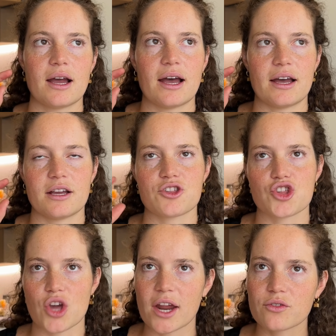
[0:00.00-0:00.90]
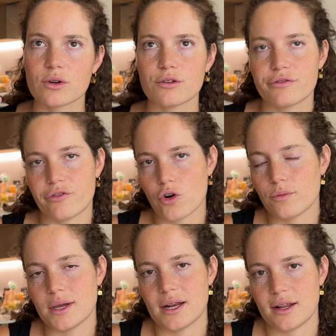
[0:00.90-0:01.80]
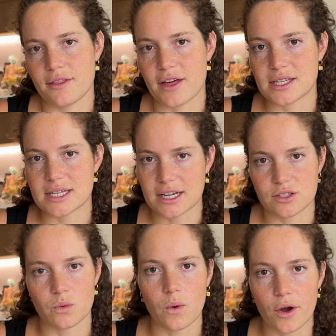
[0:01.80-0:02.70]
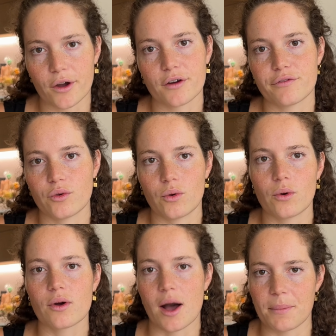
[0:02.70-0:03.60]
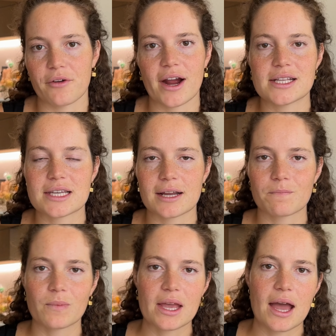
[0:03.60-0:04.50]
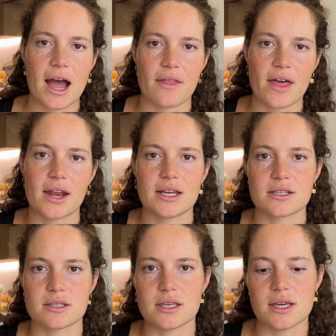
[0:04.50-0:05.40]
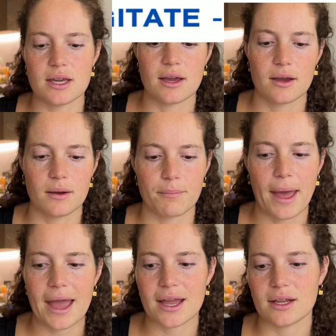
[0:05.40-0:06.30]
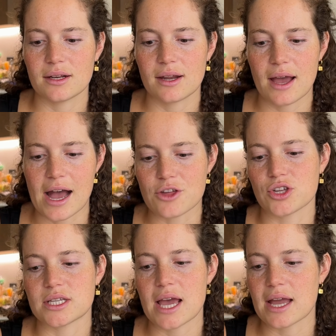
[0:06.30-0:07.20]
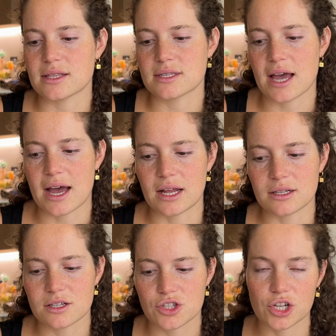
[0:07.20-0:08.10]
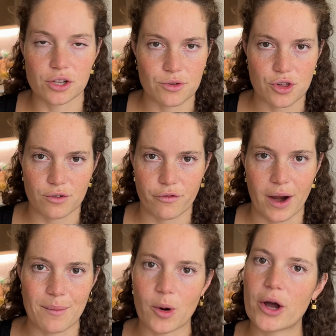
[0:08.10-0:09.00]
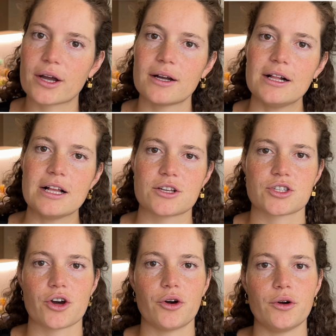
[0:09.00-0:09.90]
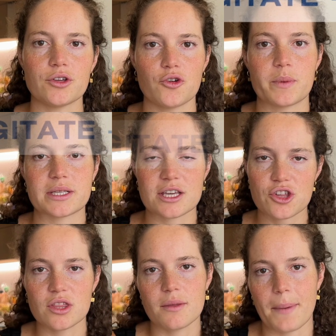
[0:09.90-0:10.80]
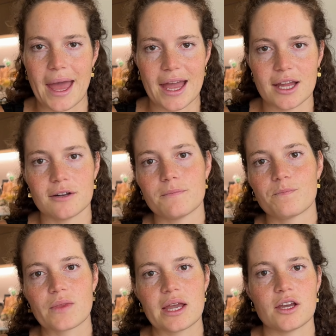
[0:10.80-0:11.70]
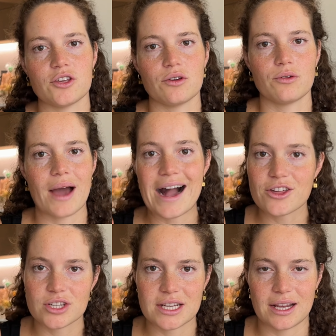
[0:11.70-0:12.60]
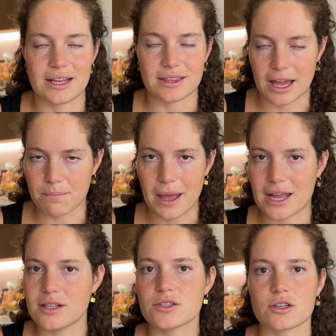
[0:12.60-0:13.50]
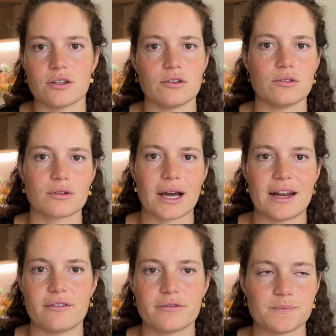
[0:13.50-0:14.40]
a general formula that does work for copywriting, and that is the pain, agitate, and solution framework. So you position the pain, you agitate that pain, so you kind of